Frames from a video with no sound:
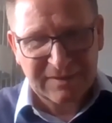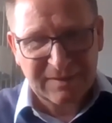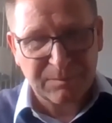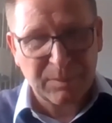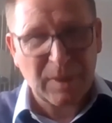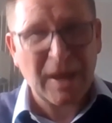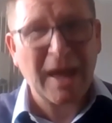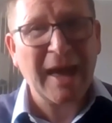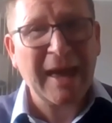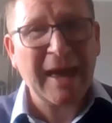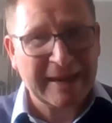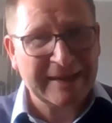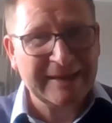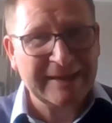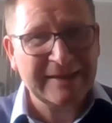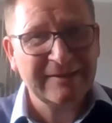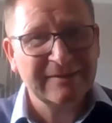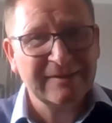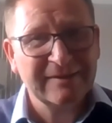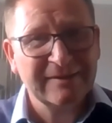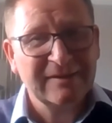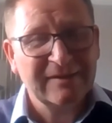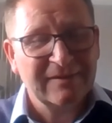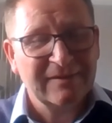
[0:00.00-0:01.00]

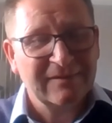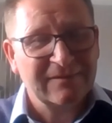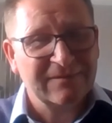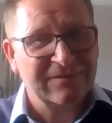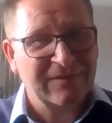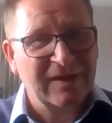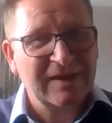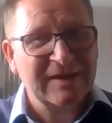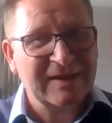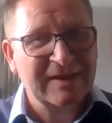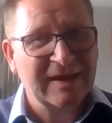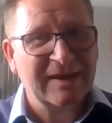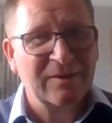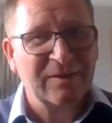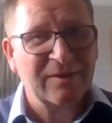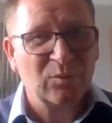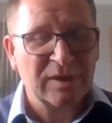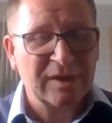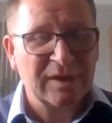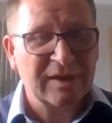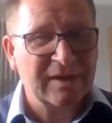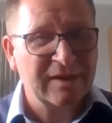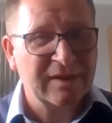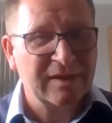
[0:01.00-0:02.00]
pain, find out
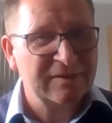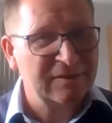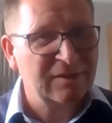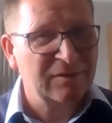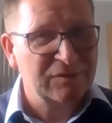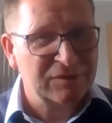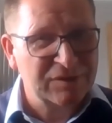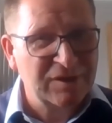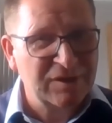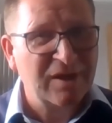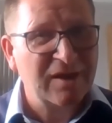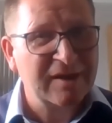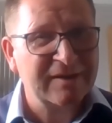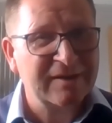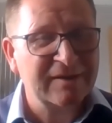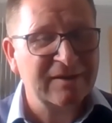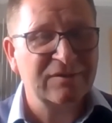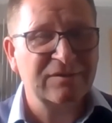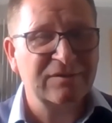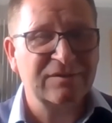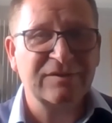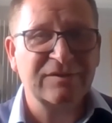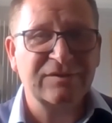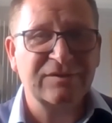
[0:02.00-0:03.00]
where, you know,
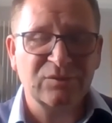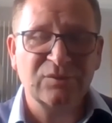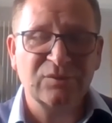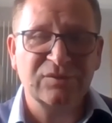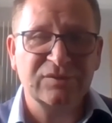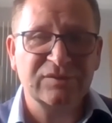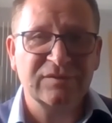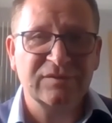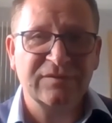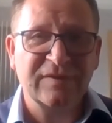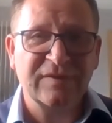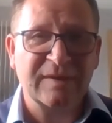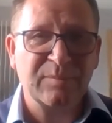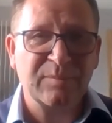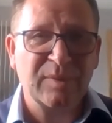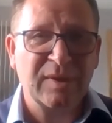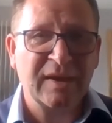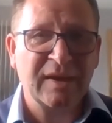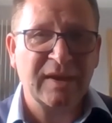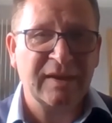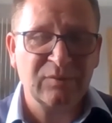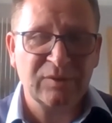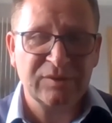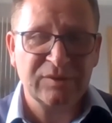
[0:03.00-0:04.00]
diagnose the source of that
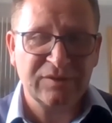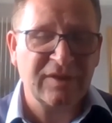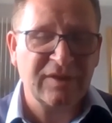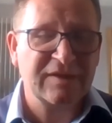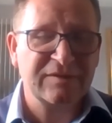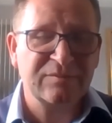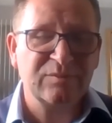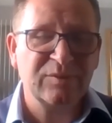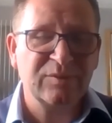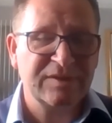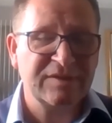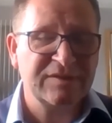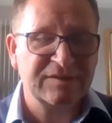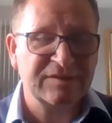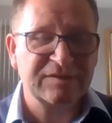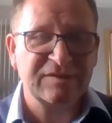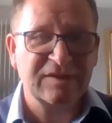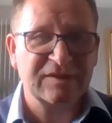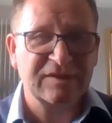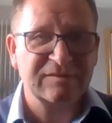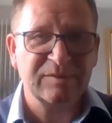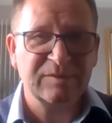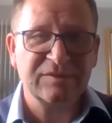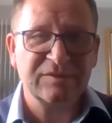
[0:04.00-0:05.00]
pain. And that's what these
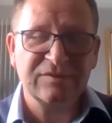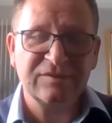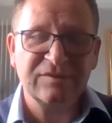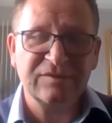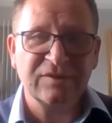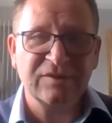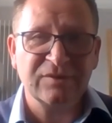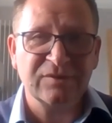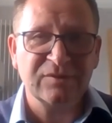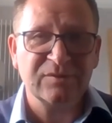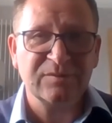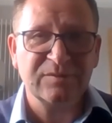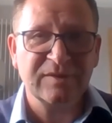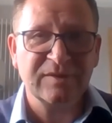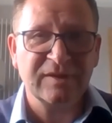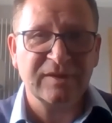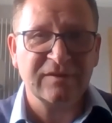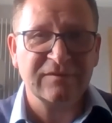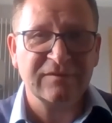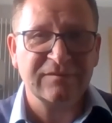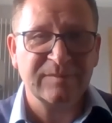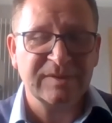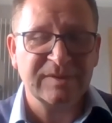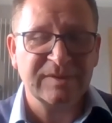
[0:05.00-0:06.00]
assessments do that
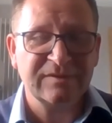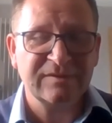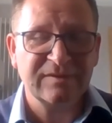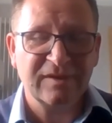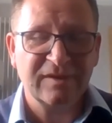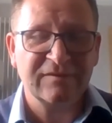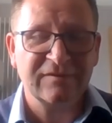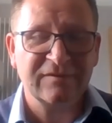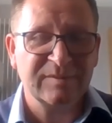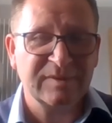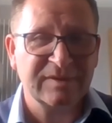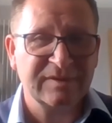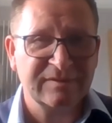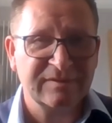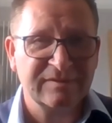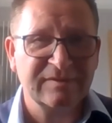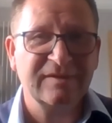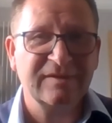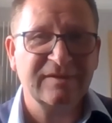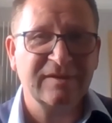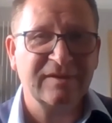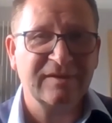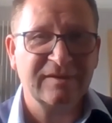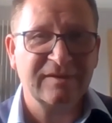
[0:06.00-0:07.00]
I've been
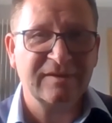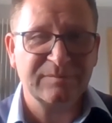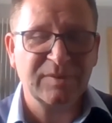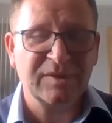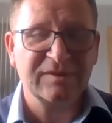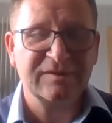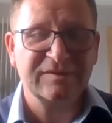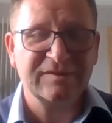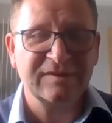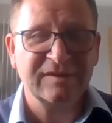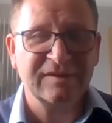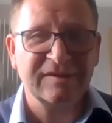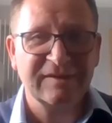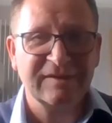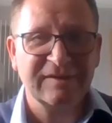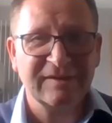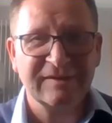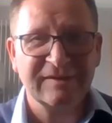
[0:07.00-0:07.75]
partaking.